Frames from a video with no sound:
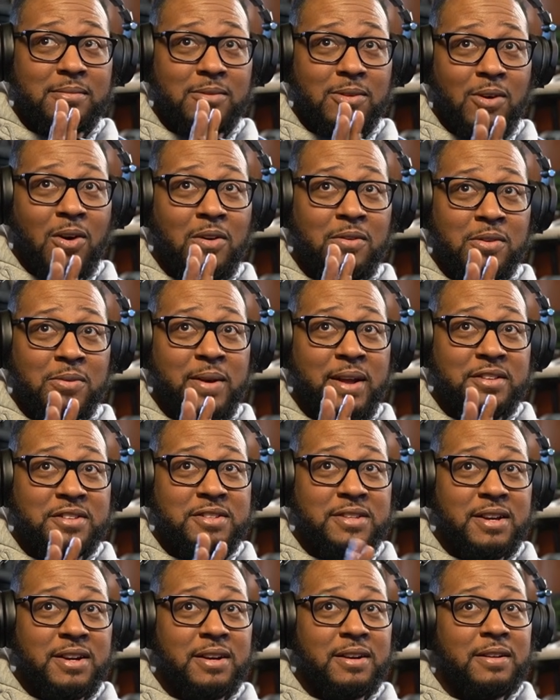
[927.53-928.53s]
overreach
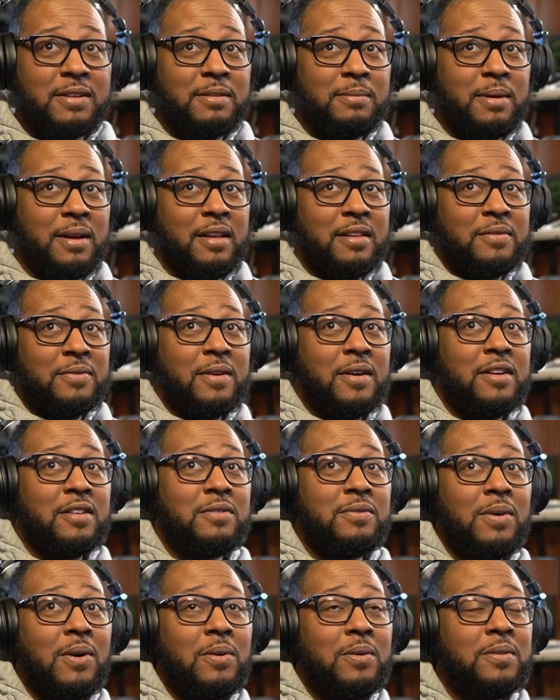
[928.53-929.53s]
there. But as far as
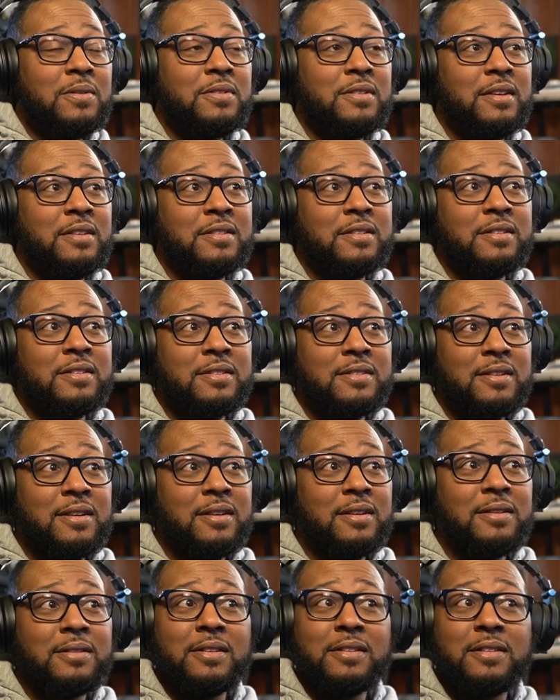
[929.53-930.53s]
vocals is
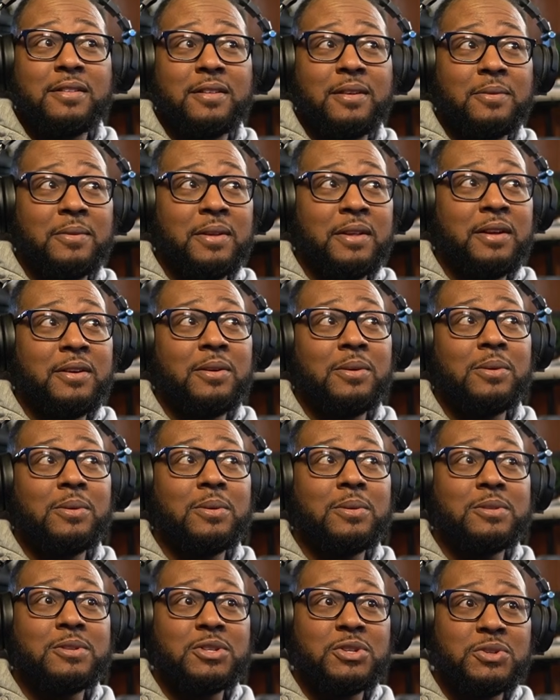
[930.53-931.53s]
concerned, this is a really
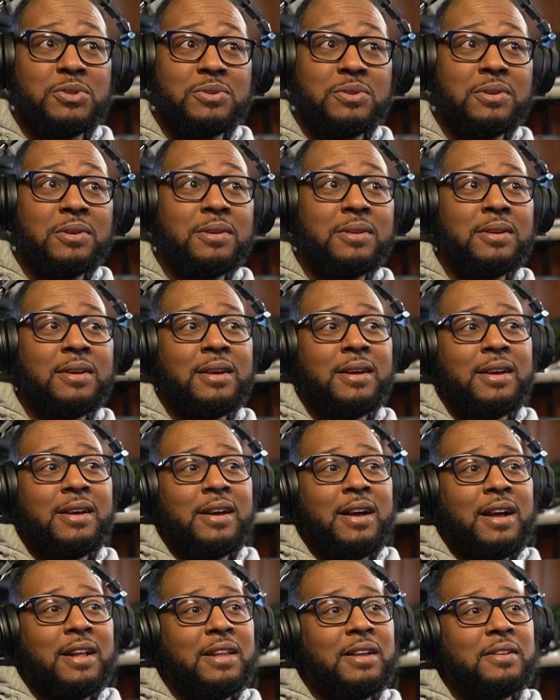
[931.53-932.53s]
cool tool.
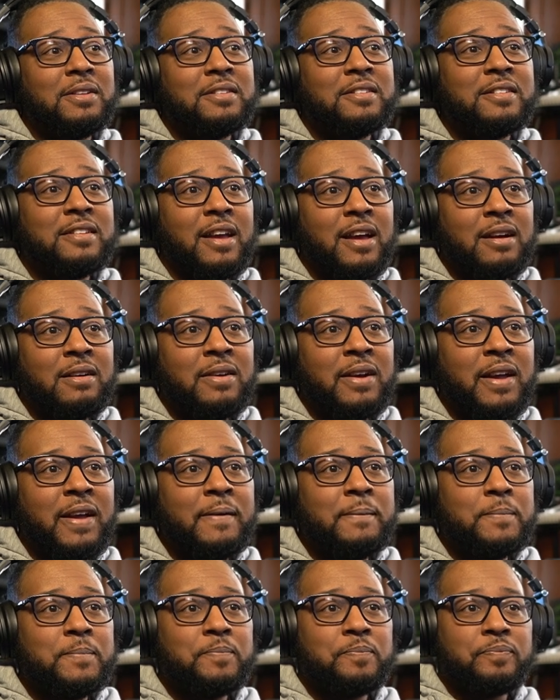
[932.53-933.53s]
A little
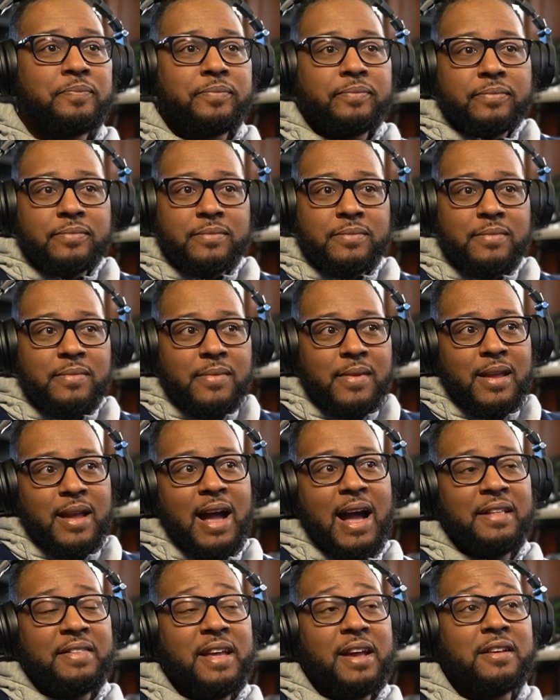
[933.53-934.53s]
scary.
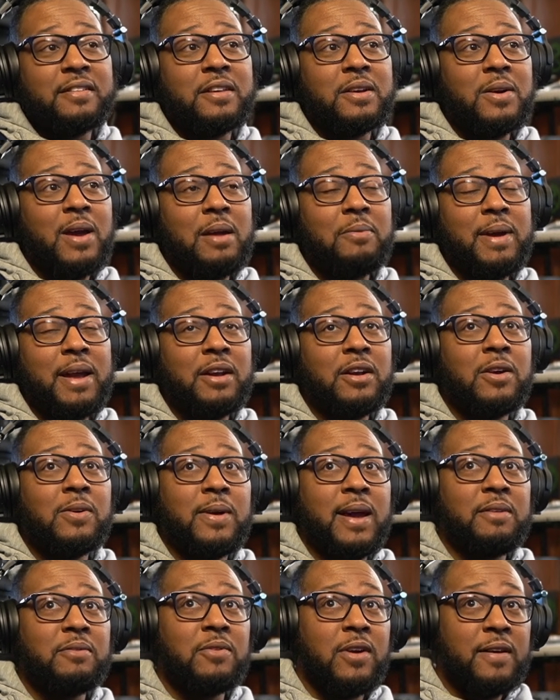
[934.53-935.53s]
I think it's a great way to
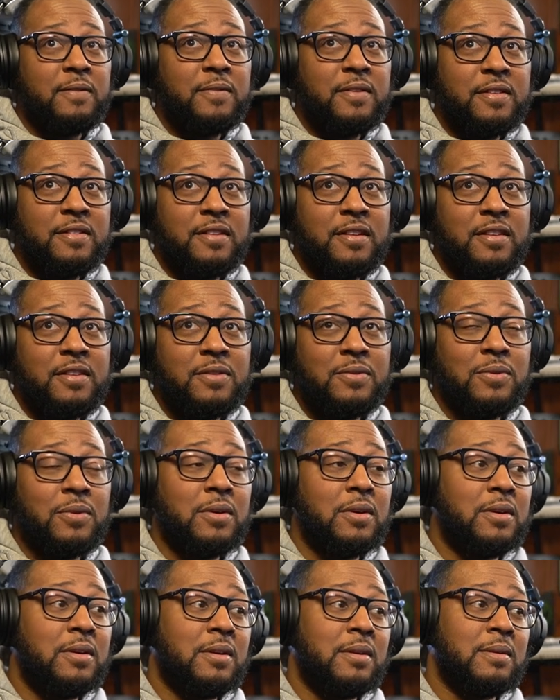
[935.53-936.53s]
create references
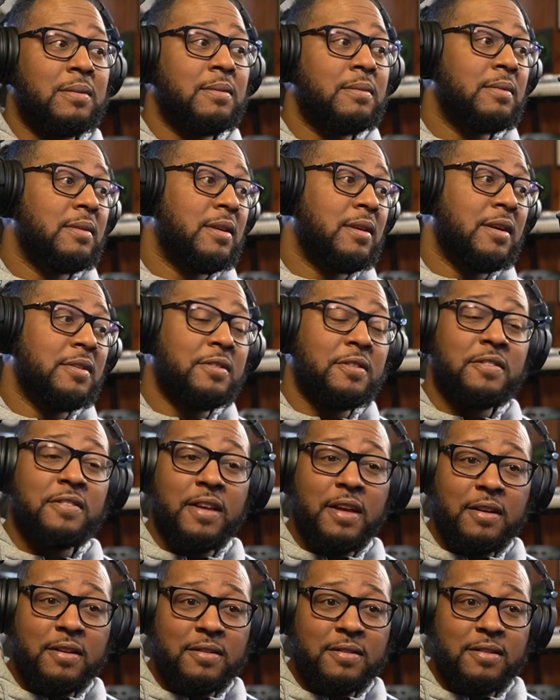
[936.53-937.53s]
for other
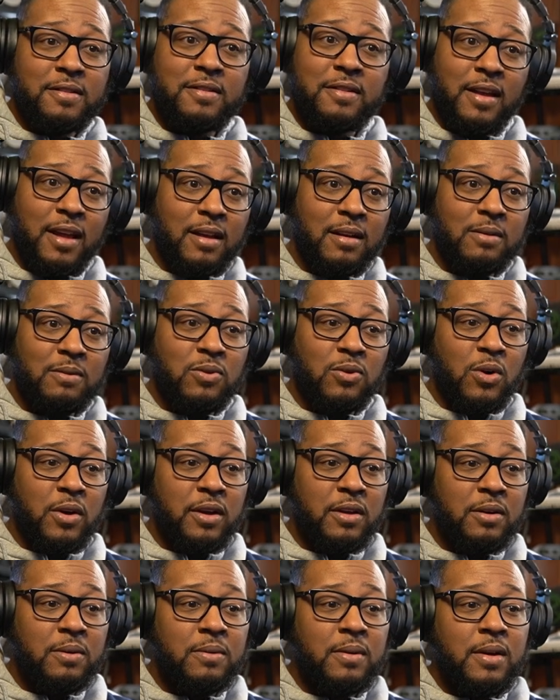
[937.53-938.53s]
singers to sing for
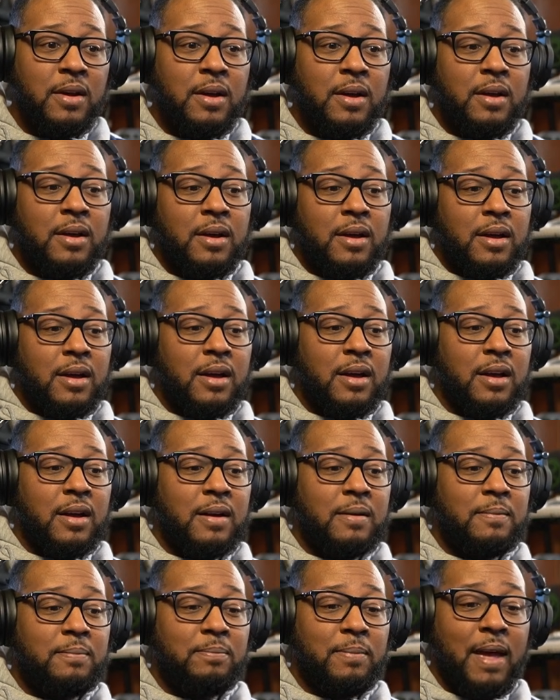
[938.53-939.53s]
you.
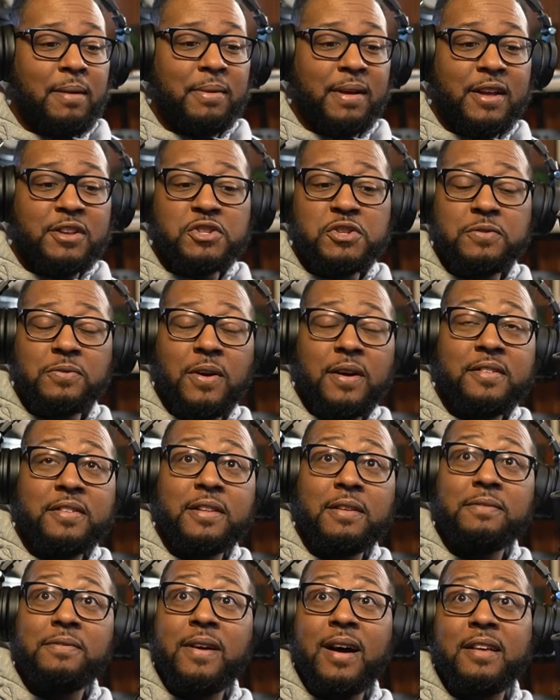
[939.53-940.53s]
Maybe get your voice in
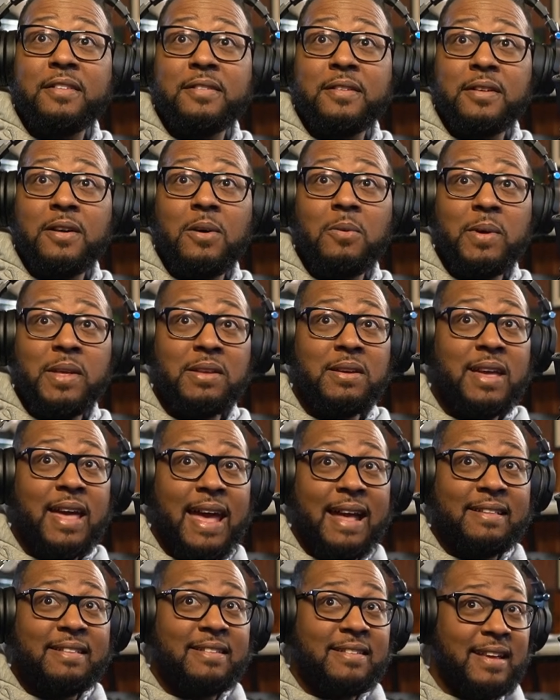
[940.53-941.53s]
a falsetto when you
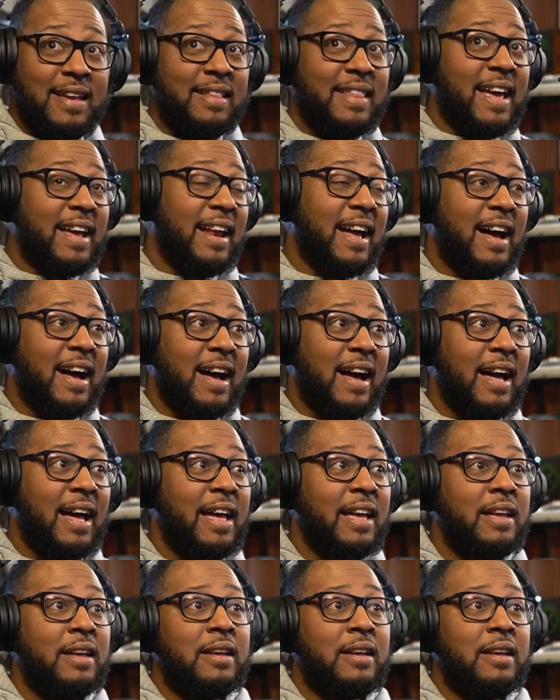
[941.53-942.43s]
can't sing that high.